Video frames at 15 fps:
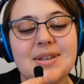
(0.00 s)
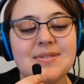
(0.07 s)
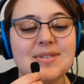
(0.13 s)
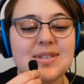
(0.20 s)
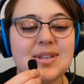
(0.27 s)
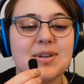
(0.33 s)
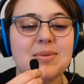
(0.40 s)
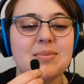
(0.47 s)
If
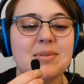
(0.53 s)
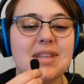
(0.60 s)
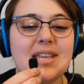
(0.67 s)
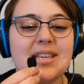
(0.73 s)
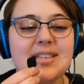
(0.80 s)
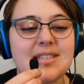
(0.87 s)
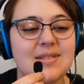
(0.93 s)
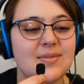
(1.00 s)
so,
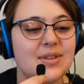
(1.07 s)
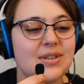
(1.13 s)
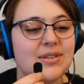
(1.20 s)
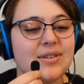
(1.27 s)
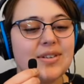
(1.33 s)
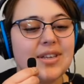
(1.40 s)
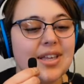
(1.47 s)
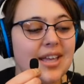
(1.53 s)
please
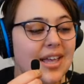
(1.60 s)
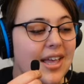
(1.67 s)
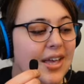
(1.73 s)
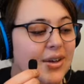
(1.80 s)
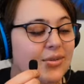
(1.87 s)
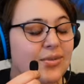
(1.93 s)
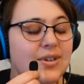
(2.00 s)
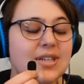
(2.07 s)
feel
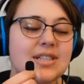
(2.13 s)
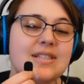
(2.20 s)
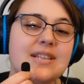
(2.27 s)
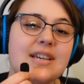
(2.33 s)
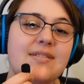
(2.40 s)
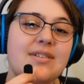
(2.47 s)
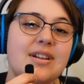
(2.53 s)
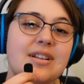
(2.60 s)
free to
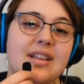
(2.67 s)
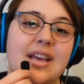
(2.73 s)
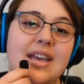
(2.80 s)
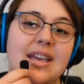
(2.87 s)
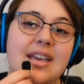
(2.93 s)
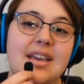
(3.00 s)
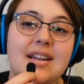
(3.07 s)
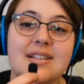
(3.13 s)
give it a
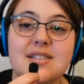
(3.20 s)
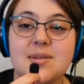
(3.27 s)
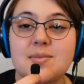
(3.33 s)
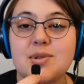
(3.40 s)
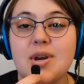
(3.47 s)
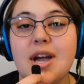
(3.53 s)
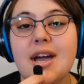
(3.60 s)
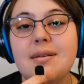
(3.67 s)
like and a
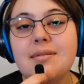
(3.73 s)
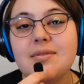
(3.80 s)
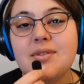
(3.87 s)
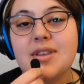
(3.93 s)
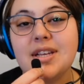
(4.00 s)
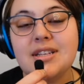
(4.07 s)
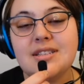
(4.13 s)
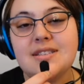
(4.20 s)
subscribe if
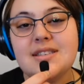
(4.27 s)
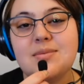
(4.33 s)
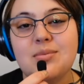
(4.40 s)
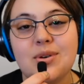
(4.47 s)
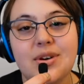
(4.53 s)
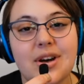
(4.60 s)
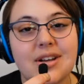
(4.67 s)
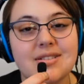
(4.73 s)
you'd like to see
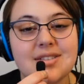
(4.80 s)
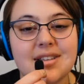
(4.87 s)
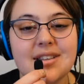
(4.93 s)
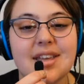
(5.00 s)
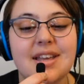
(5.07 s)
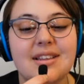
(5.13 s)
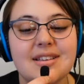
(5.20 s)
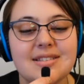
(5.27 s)
more content
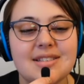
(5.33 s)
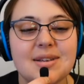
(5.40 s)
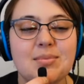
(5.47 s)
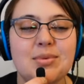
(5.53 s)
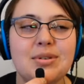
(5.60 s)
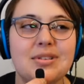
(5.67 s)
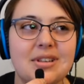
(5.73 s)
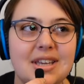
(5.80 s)
like this. I
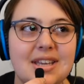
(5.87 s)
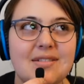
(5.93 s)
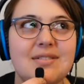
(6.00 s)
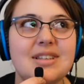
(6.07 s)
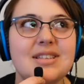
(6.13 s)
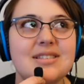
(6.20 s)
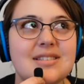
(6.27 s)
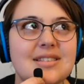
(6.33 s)
believe
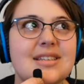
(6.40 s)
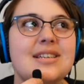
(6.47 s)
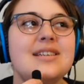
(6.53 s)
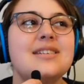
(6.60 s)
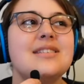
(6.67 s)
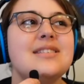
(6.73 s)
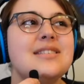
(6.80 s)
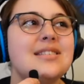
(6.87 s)
this
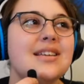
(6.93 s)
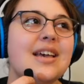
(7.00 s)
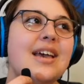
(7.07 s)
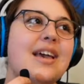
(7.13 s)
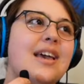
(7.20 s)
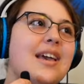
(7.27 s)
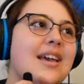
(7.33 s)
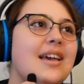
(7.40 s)
is
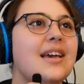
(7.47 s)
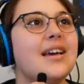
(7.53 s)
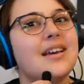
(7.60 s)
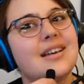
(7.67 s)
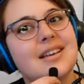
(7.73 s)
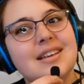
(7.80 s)
a...